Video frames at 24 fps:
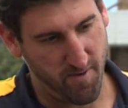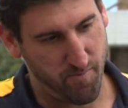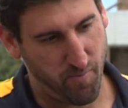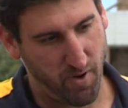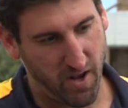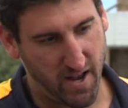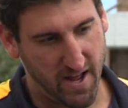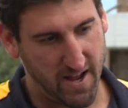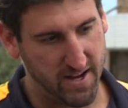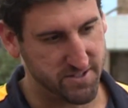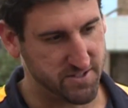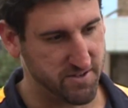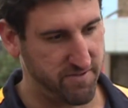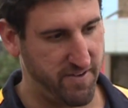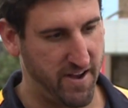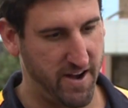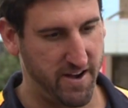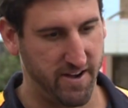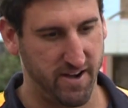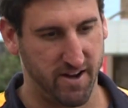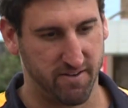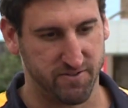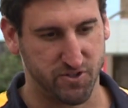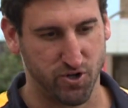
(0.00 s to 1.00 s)
Players have
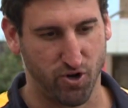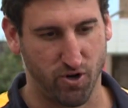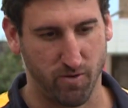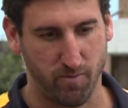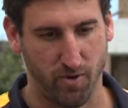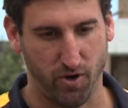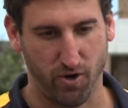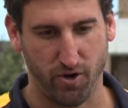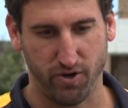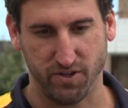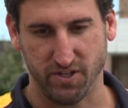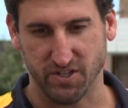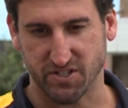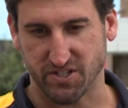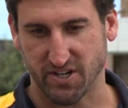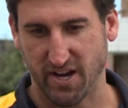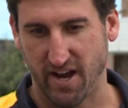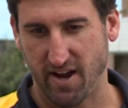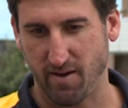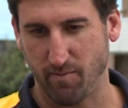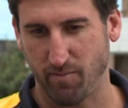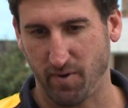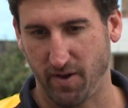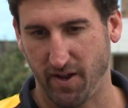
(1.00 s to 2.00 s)
had enough time to learn this
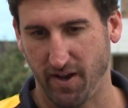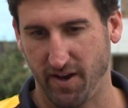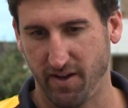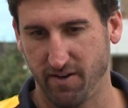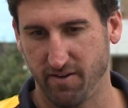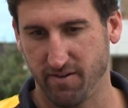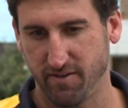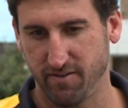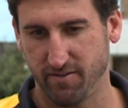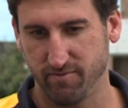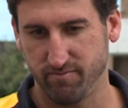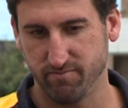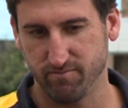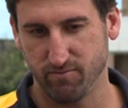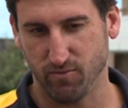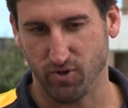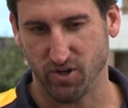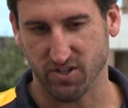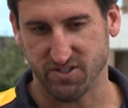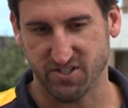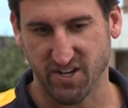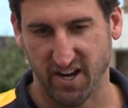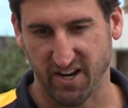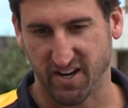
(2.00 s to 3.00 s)
game plan.
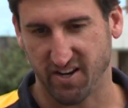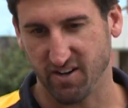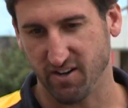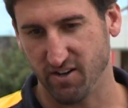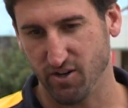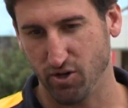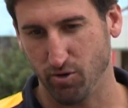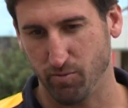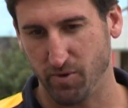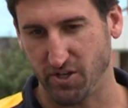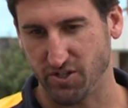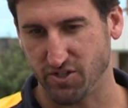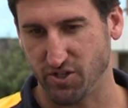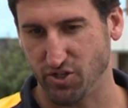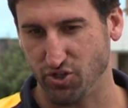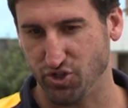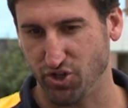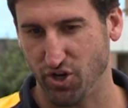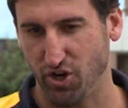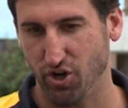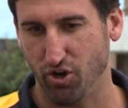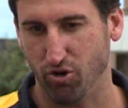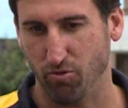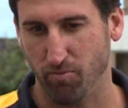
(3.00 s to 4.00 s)
Might take a little bit to
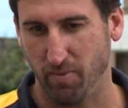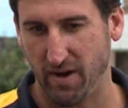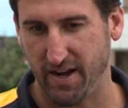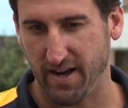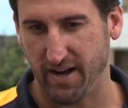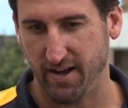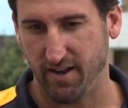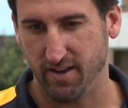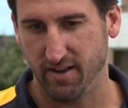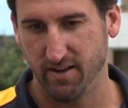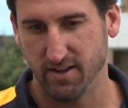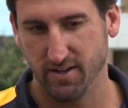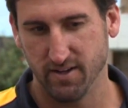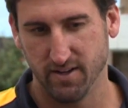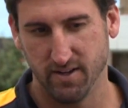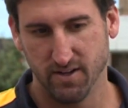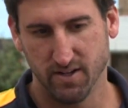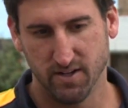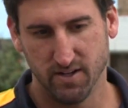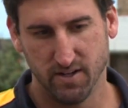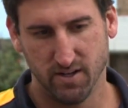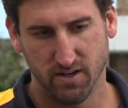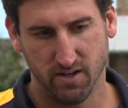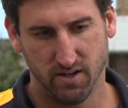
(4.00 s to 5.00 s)
gel, but
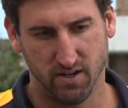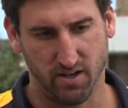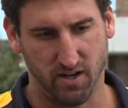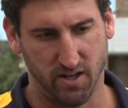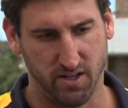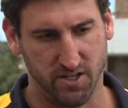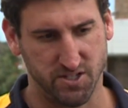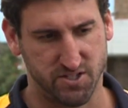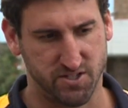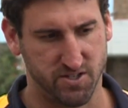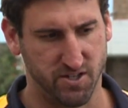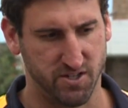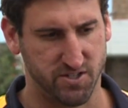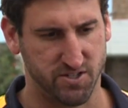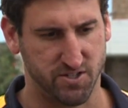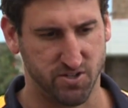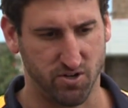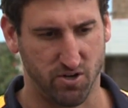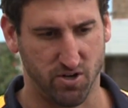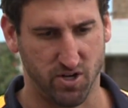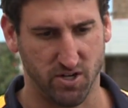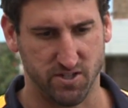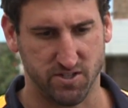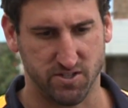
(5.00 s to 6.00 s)
this
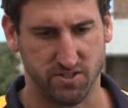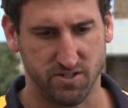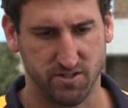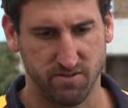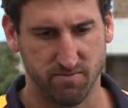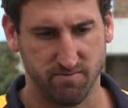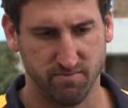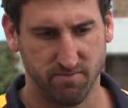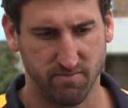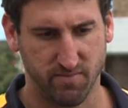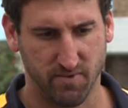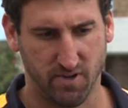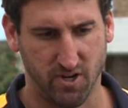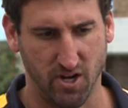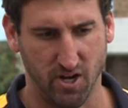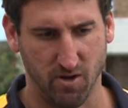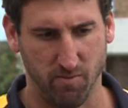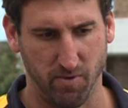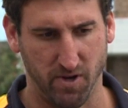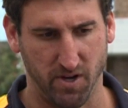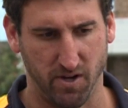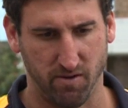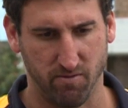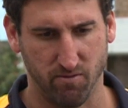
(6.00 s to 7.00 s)
side's going
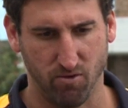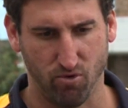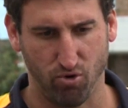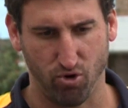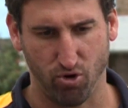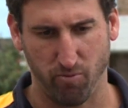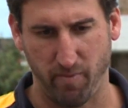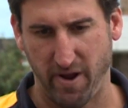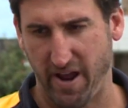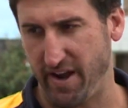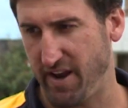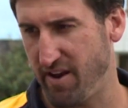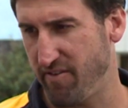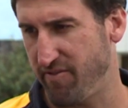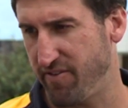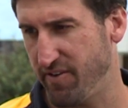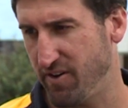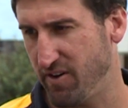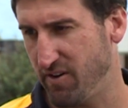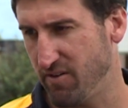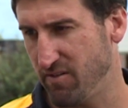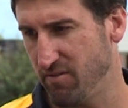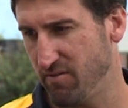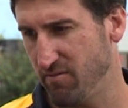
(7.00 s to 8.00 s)
to be all about
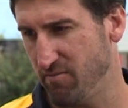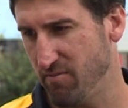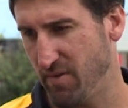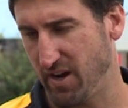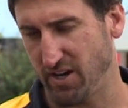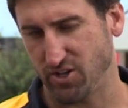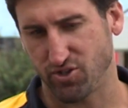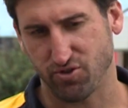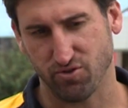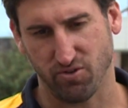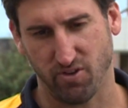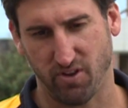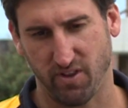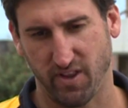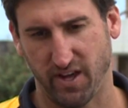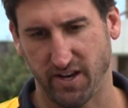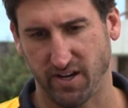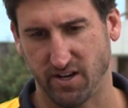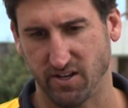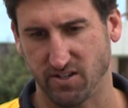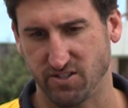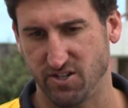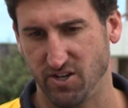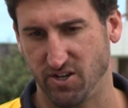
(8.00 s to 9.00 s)
effort. Make sure that they
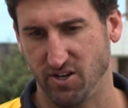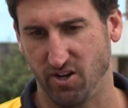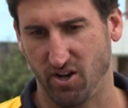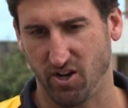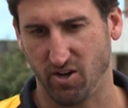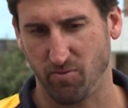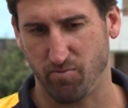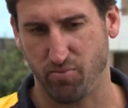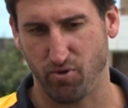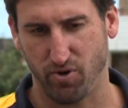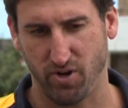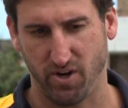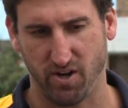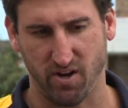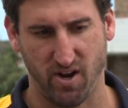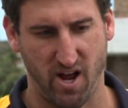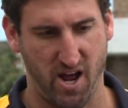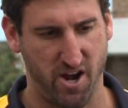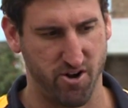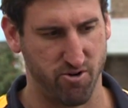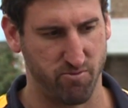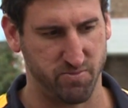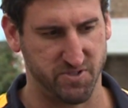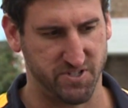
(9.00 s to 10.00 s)
continually put in
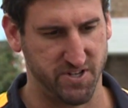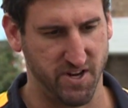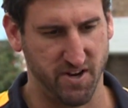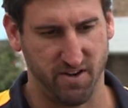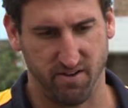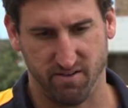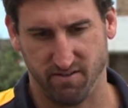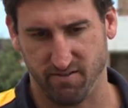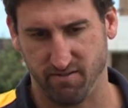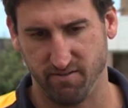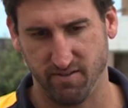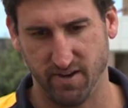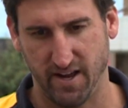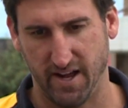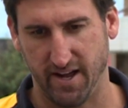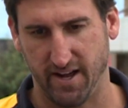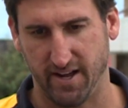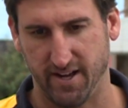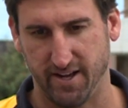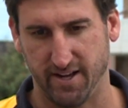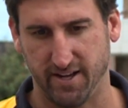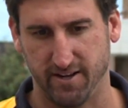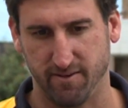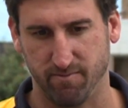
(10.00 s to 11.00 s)
100%.
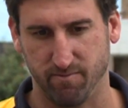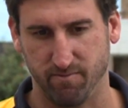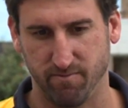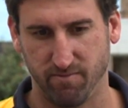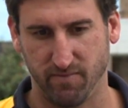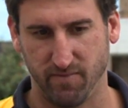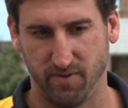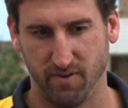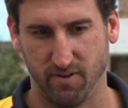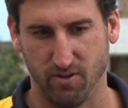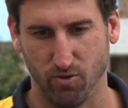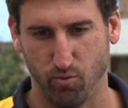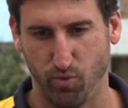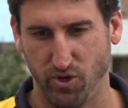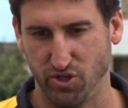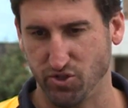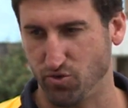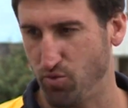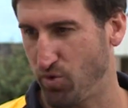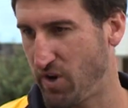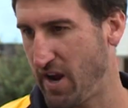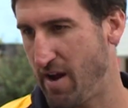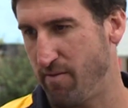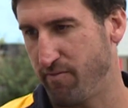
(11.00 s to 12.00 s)
The
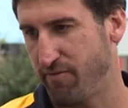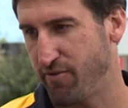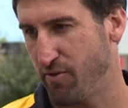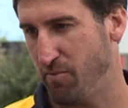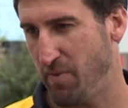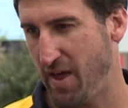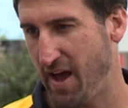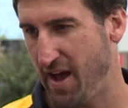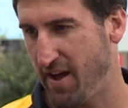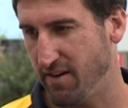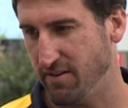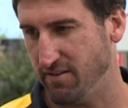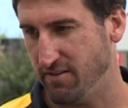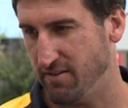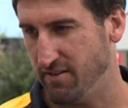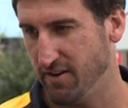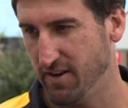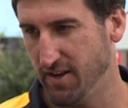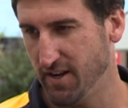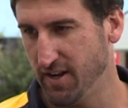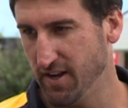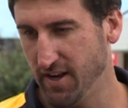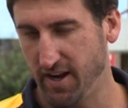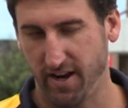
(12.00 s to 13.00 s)
wins will come from that,
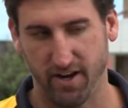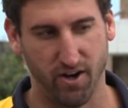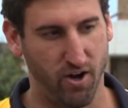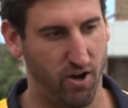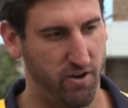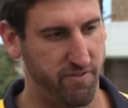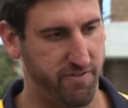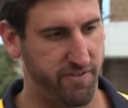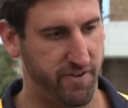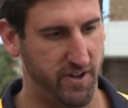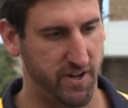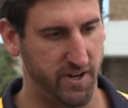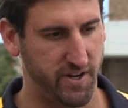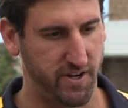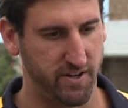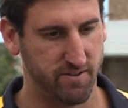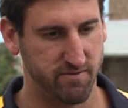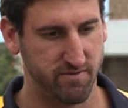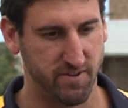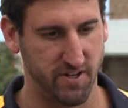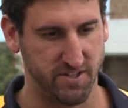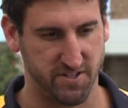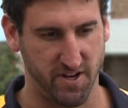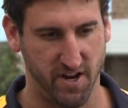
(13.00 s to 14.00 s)
and hopefully
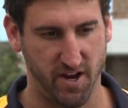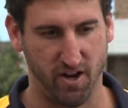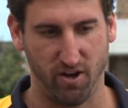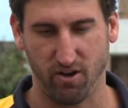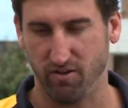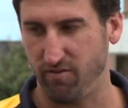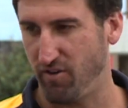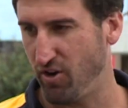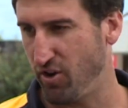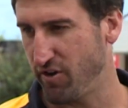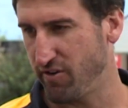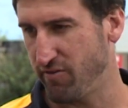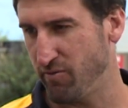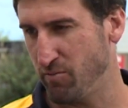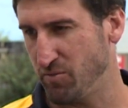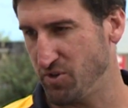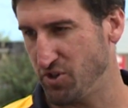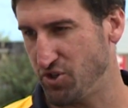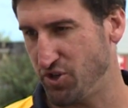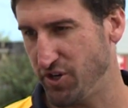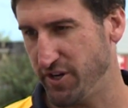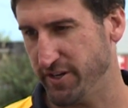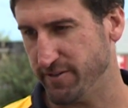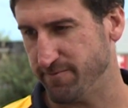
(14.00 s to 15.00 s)
there's a hell of a lot of them
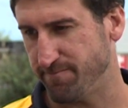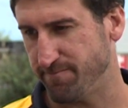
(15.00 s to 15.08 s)
this year.